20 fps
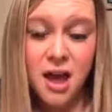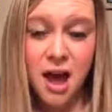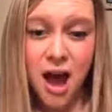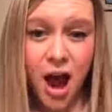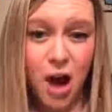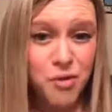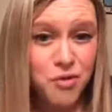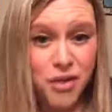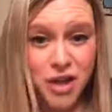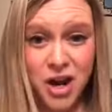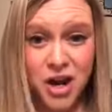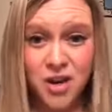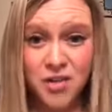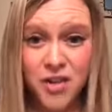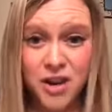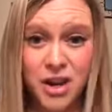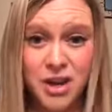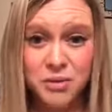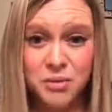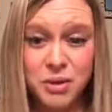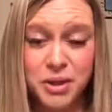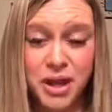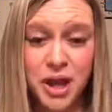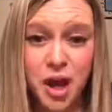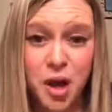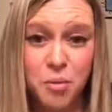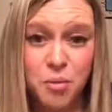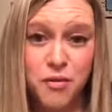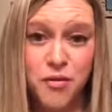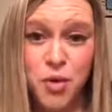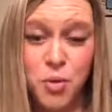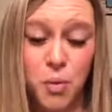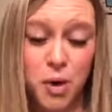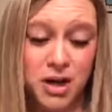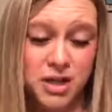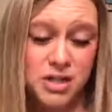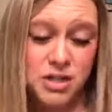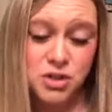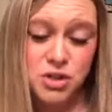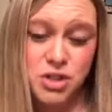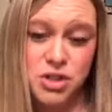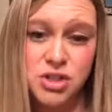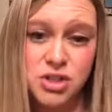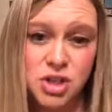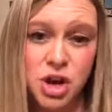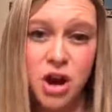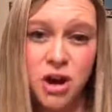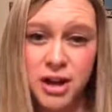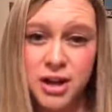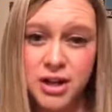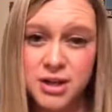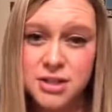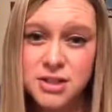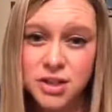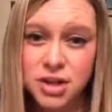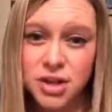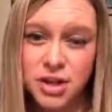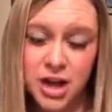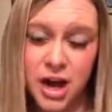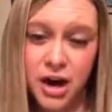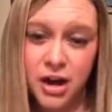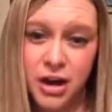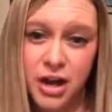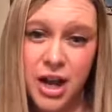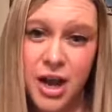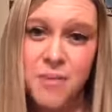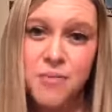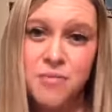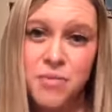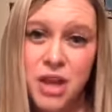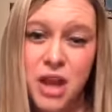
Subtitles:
out there that can really help if you're wanting to target a certain area.